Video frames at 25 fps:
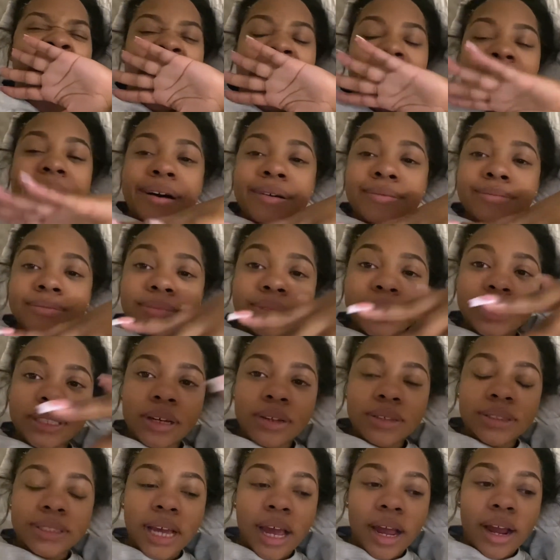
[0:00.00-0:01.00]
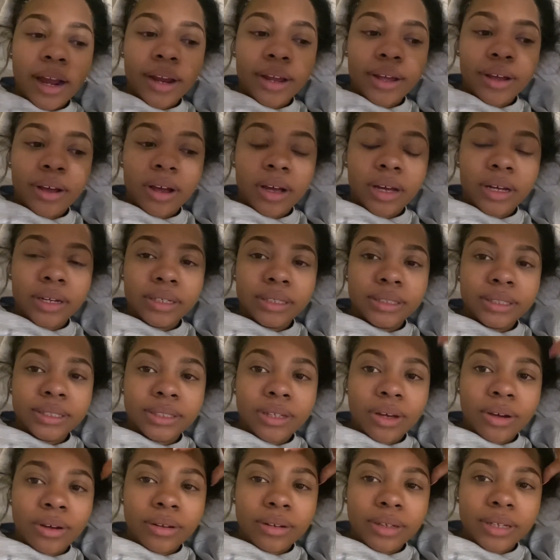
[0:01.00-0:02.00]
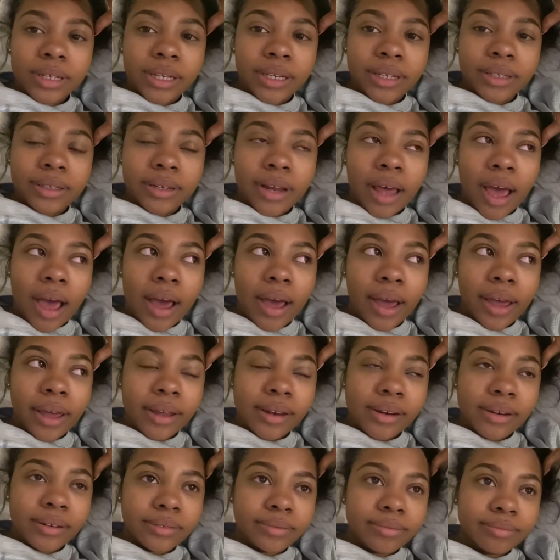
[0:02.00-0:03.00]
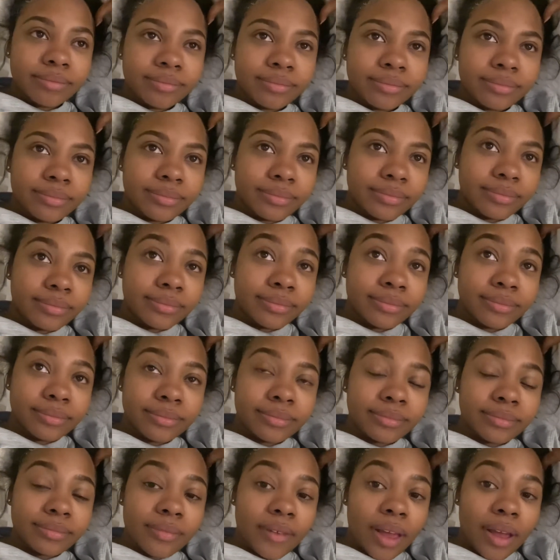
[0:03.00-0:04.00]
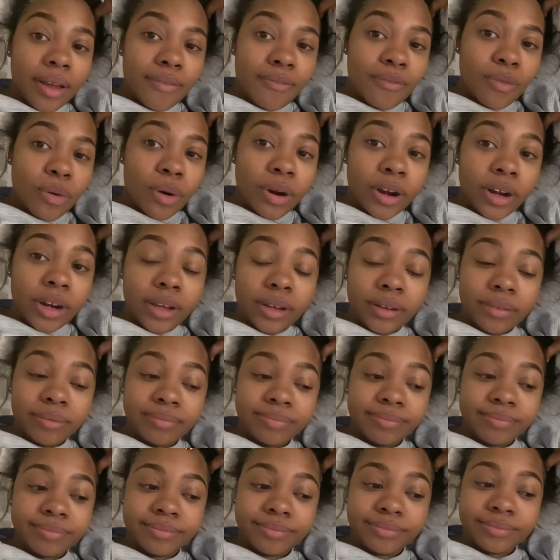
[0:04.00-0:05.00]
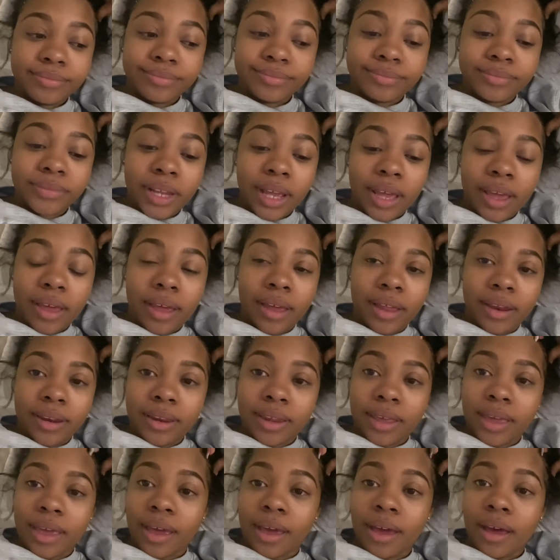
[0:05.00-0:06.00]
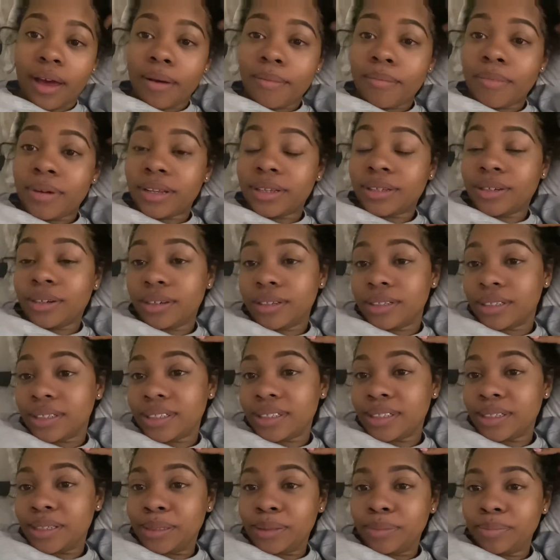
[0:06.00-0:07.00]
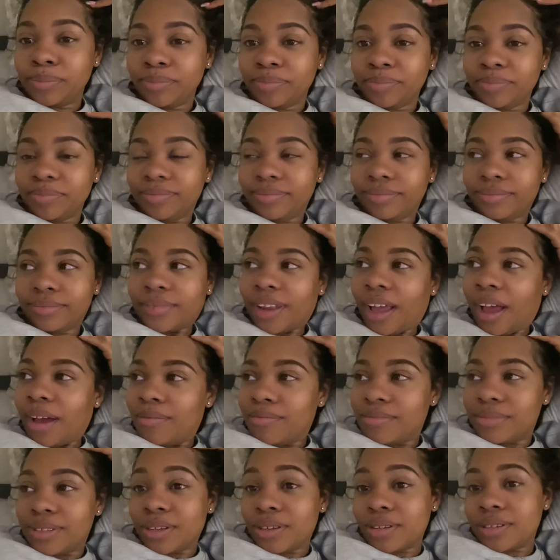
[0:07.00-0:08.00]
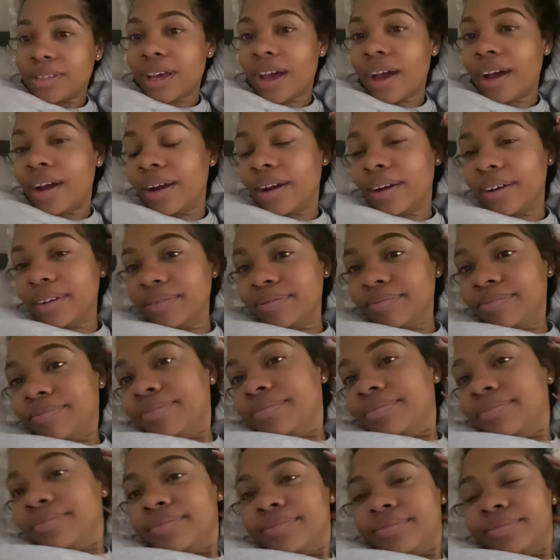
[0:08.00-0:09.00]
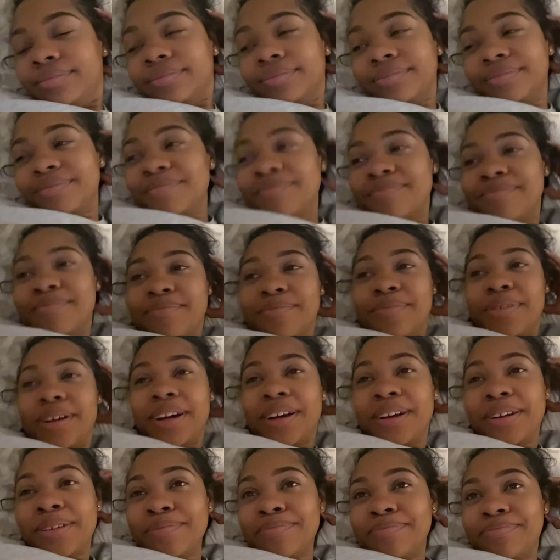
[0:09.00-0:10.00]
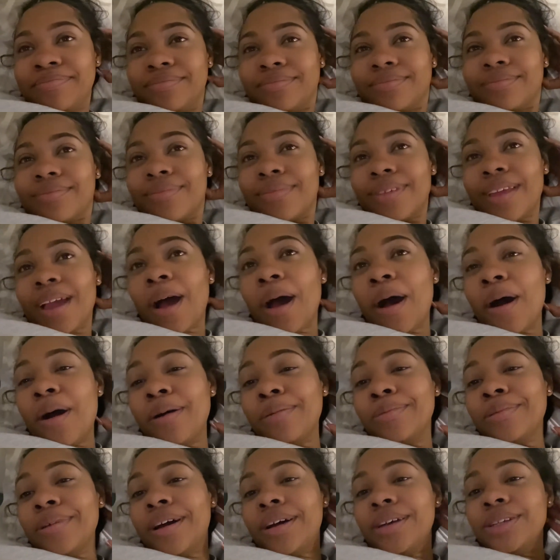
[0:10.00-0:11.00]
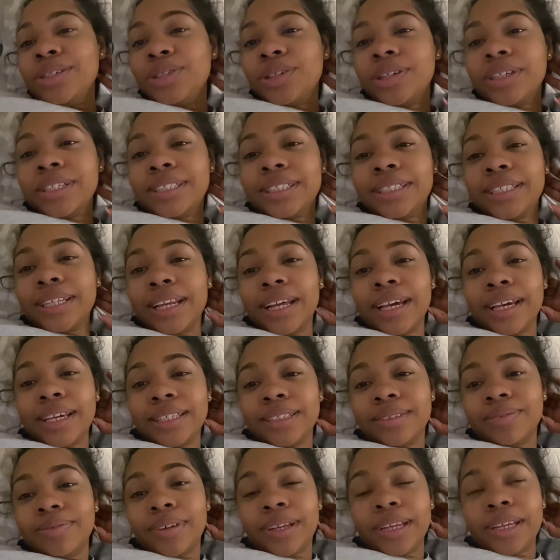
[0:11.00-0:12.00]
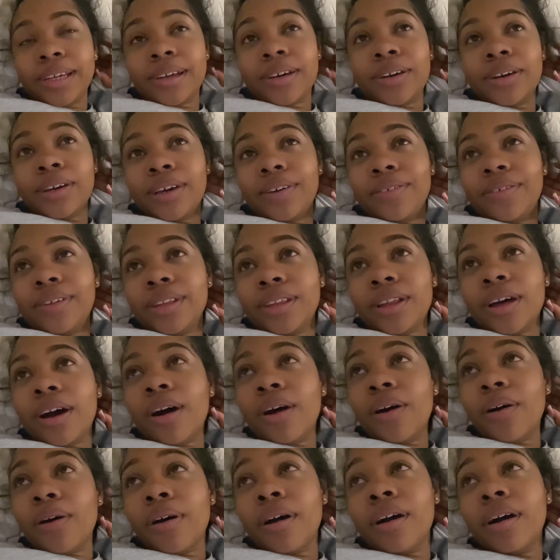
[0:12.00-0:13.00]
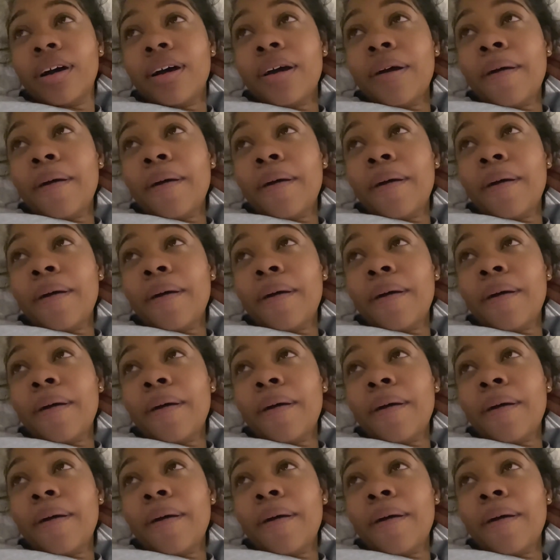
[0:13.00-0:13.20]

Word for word: I'm so tired, y'all, and it's only 9.40. And yeah, I'm about to go to sleep. I'm so tired. But I hope y'all enjoyed today's video, even though